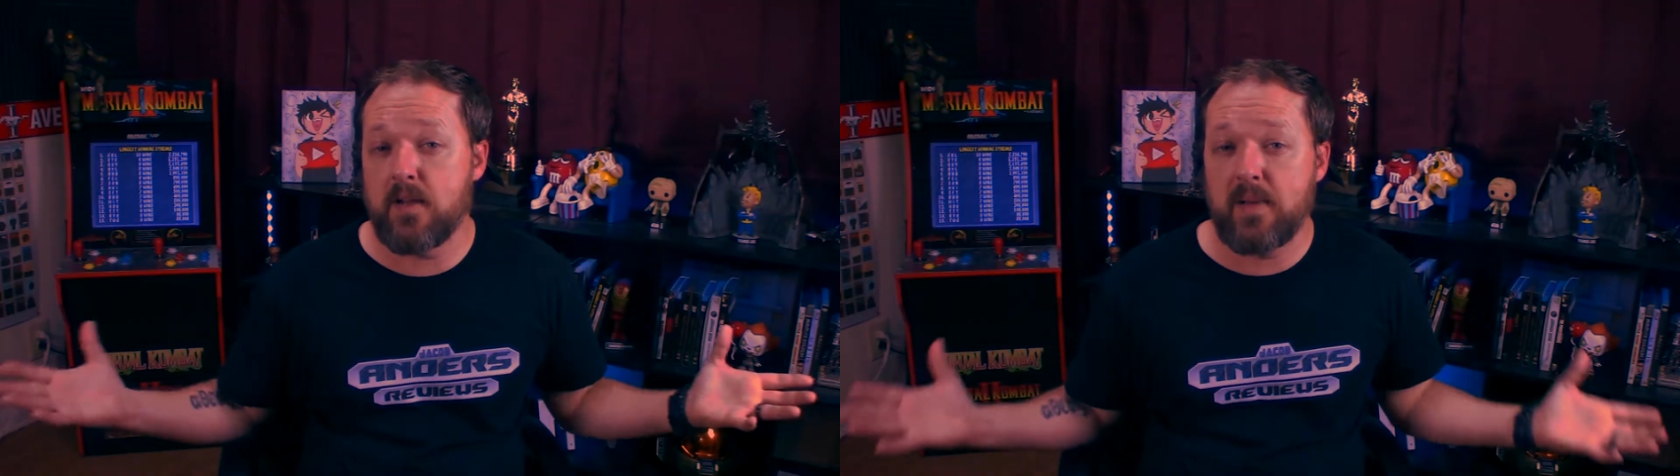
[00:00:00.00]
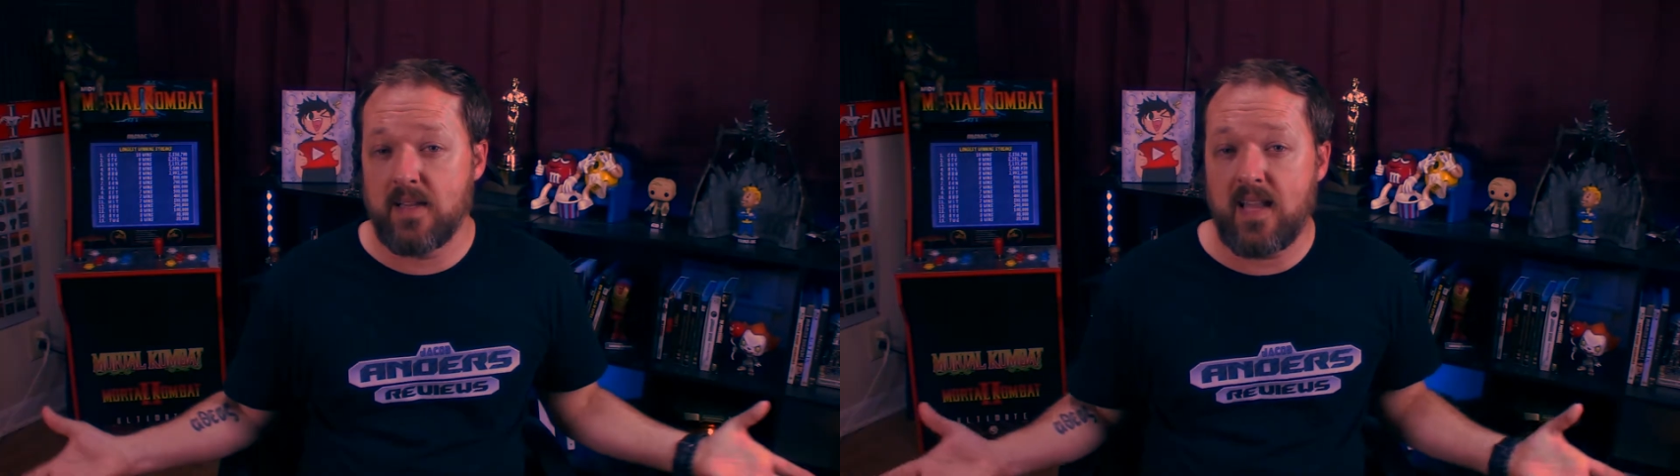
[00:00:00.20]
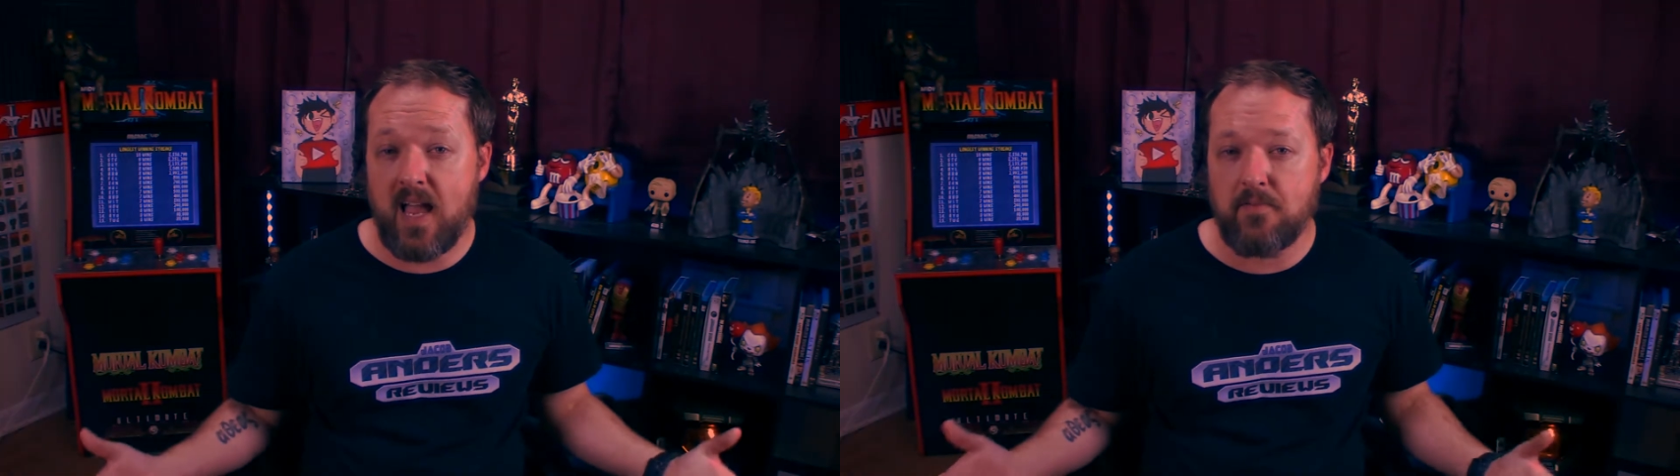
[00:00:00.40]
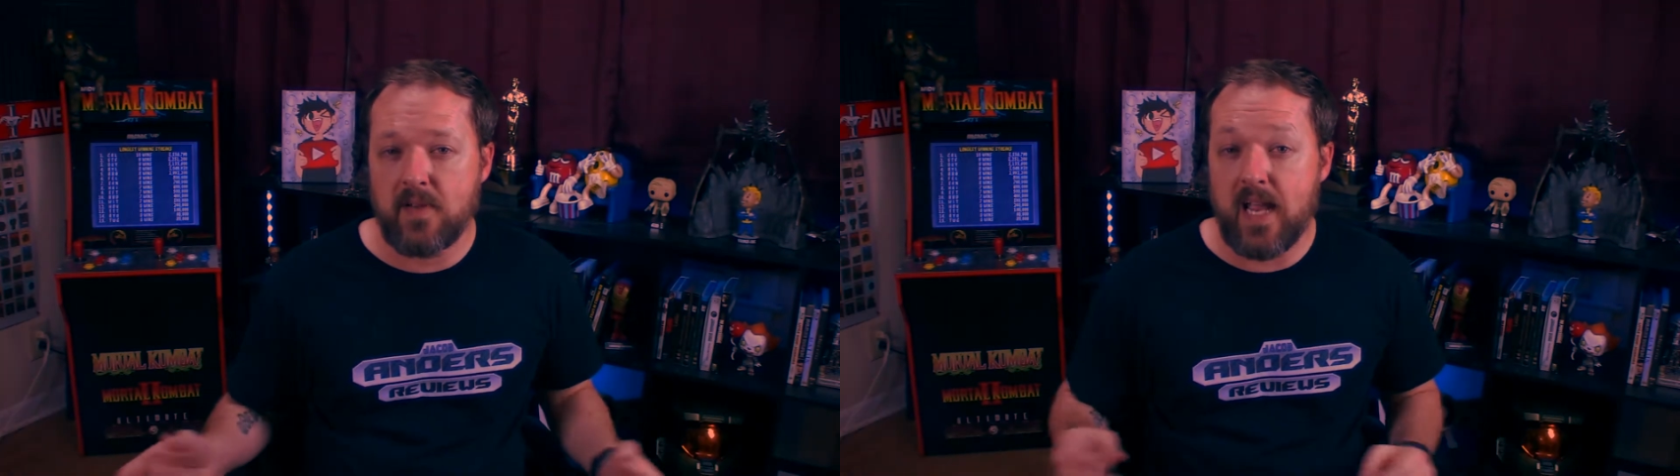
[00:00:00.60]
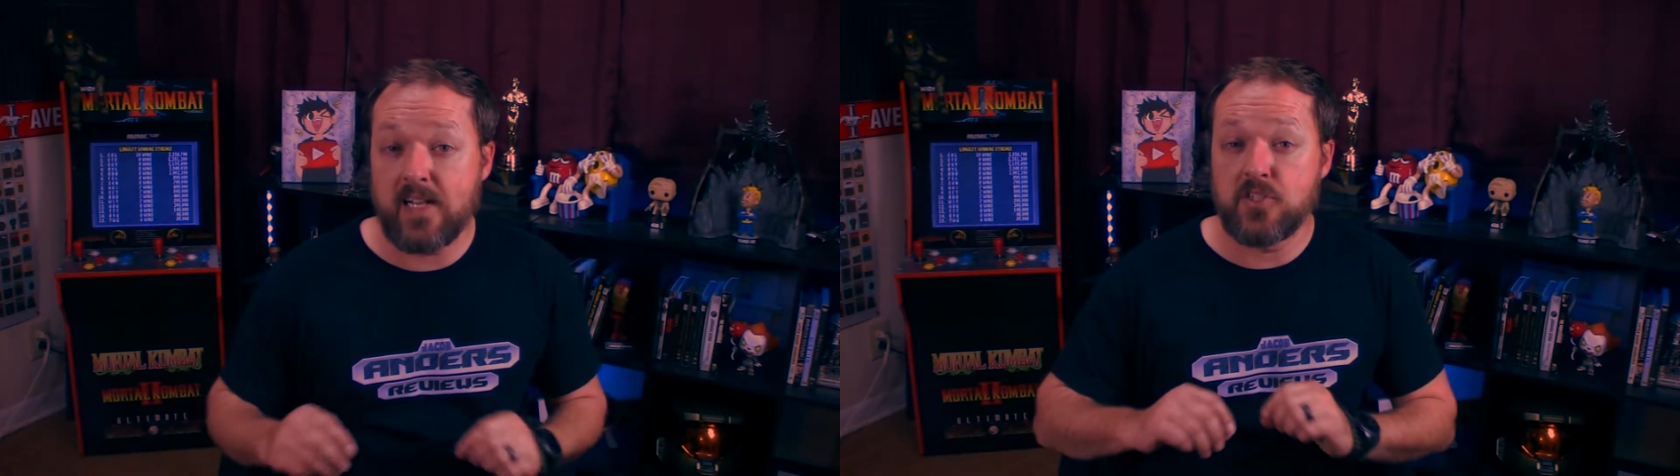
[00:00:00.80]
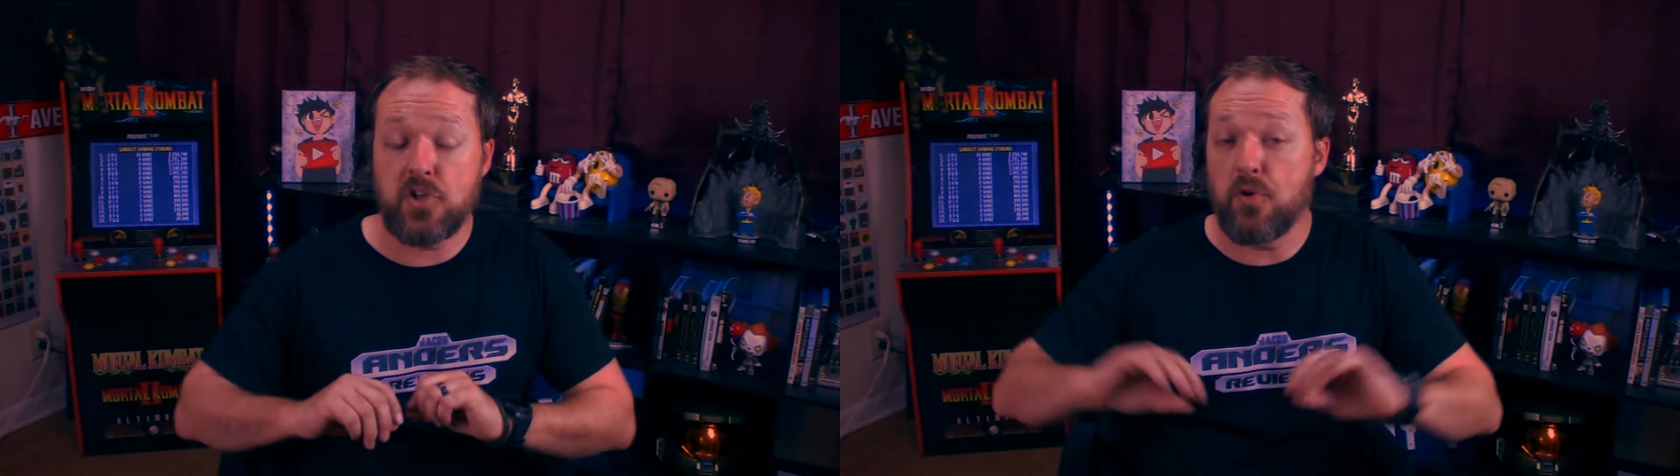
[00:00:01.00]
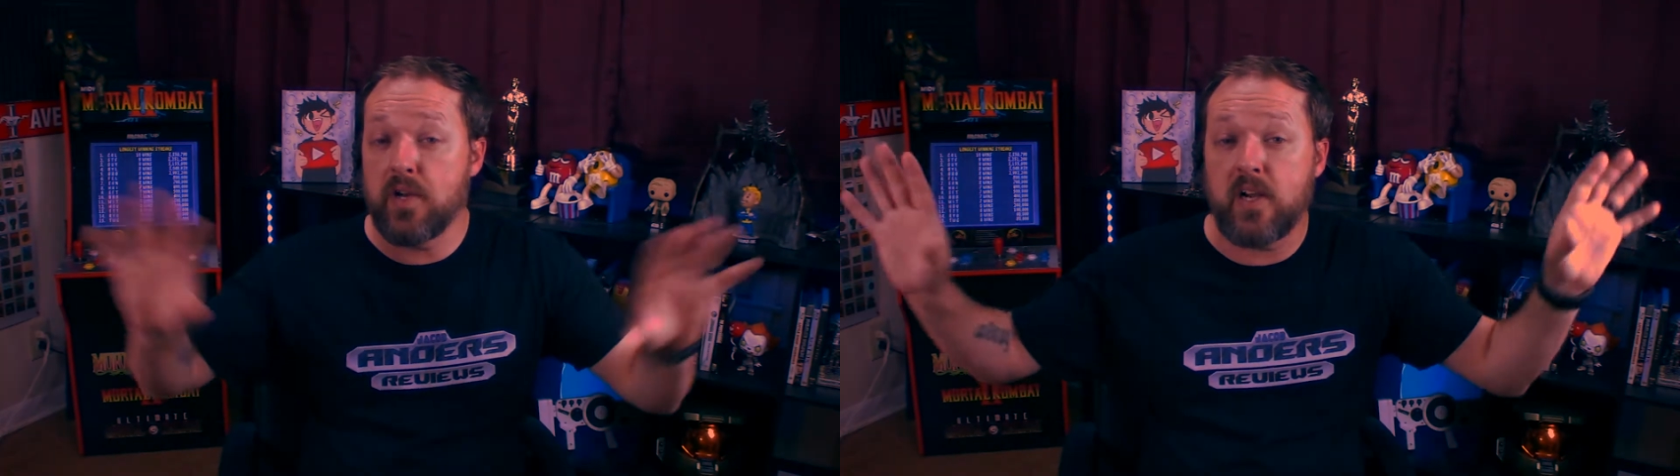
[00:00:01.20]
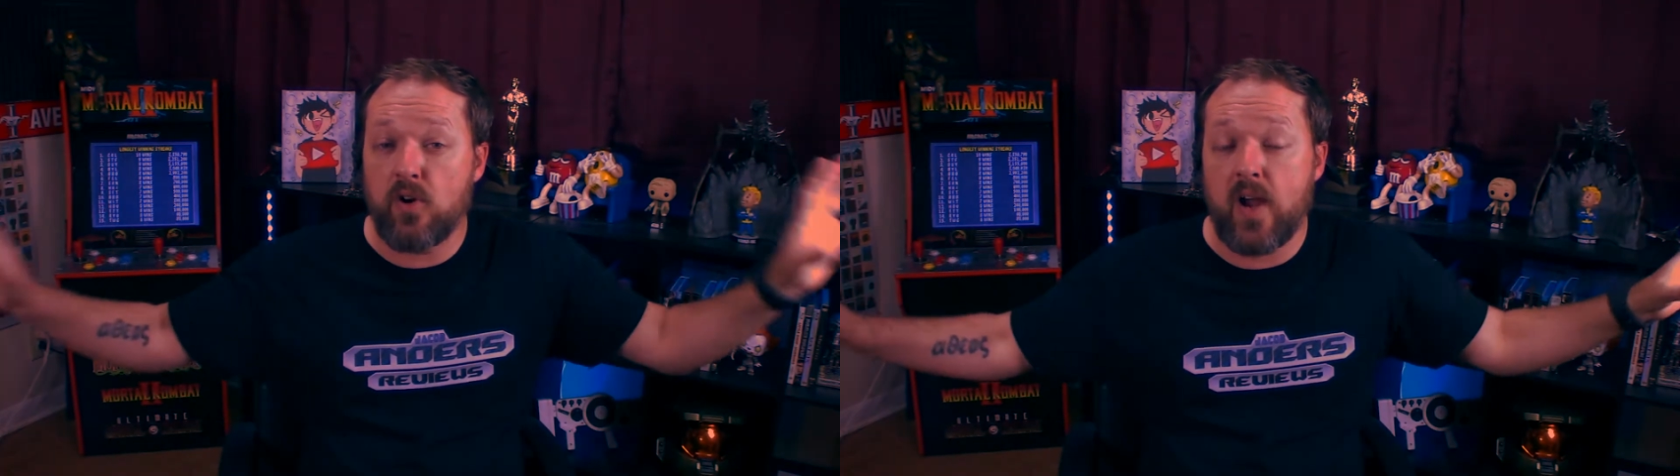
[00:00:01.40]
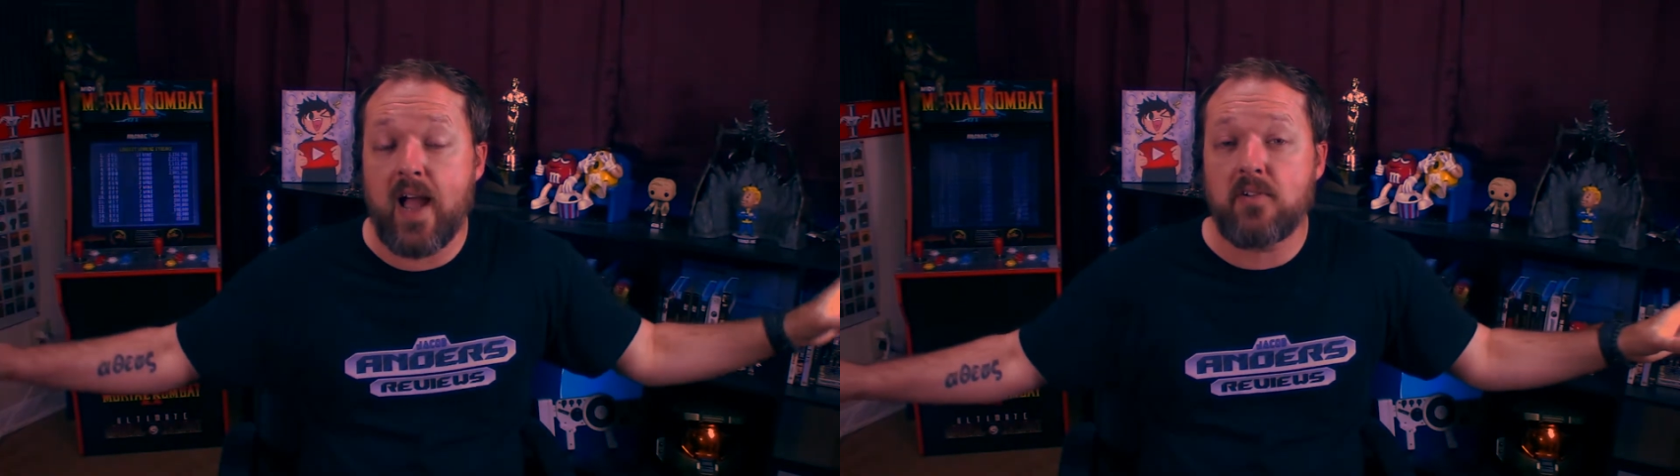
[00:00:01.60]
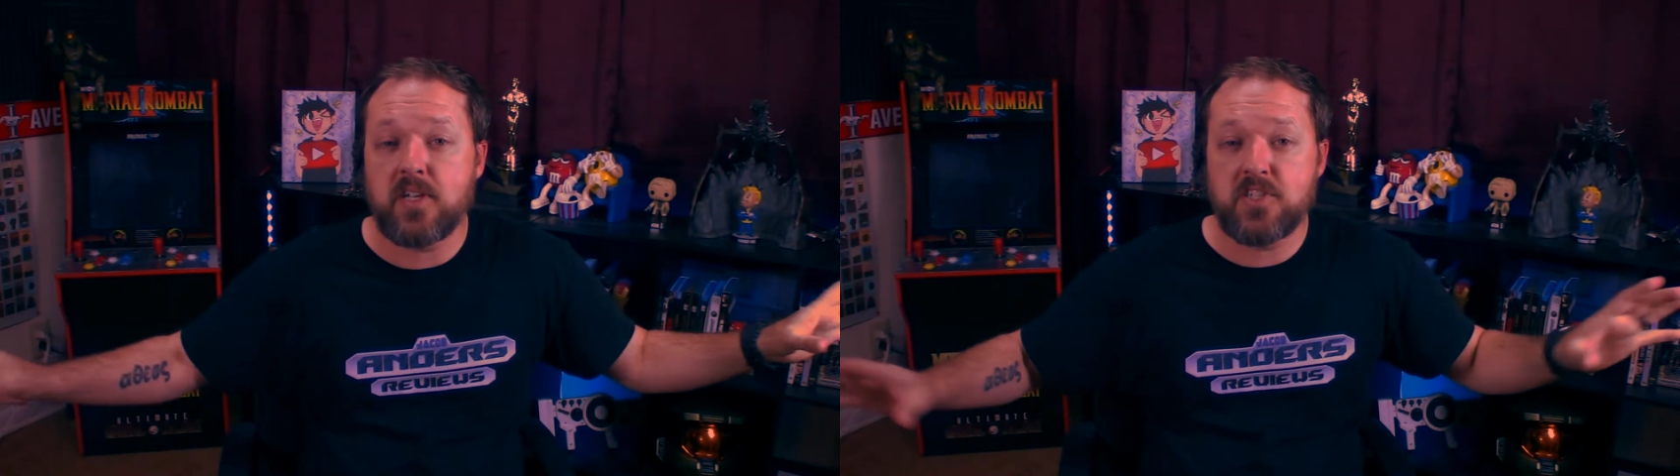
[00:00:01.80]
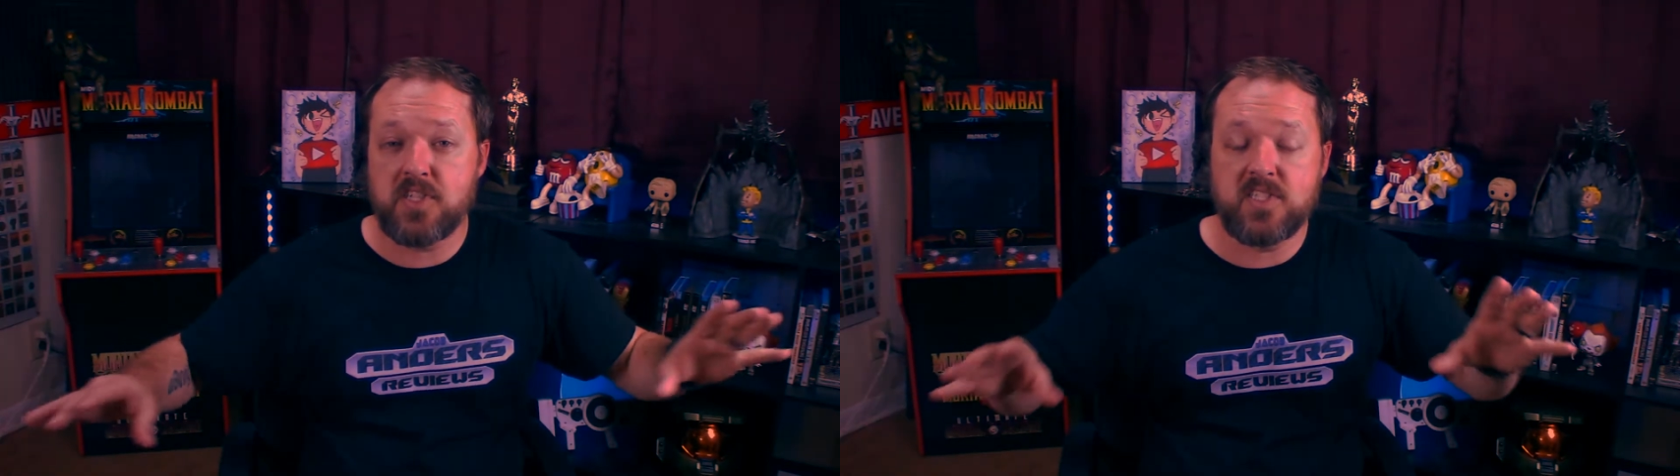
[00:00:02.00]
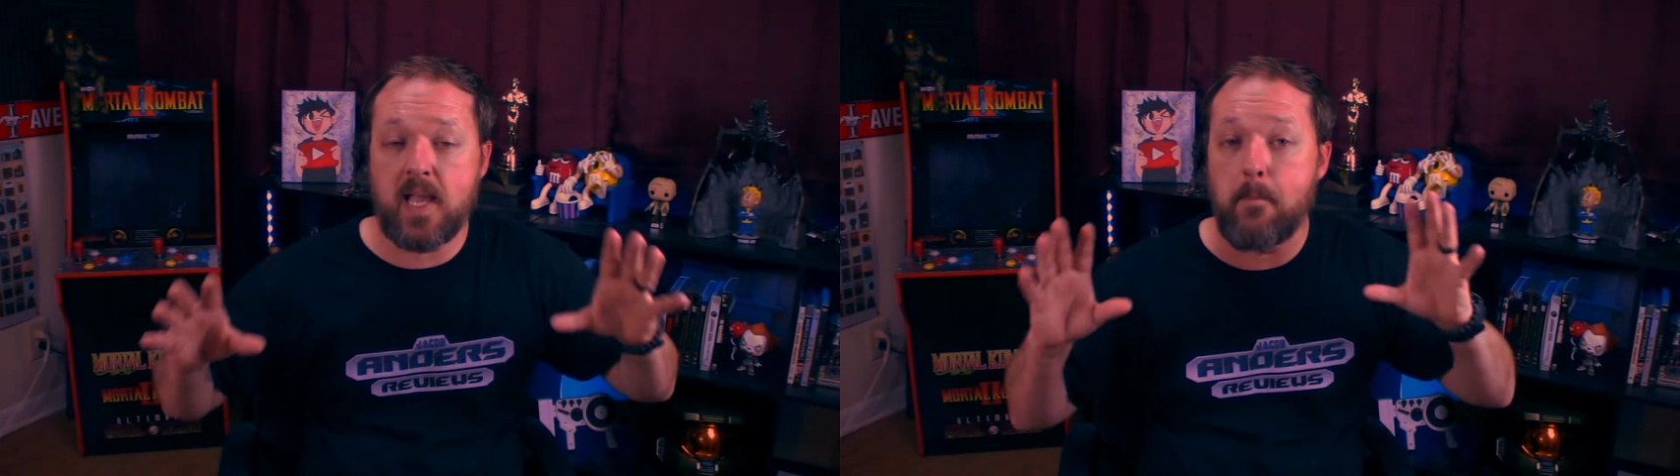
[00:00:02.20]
about life and kind of tuning her out as she's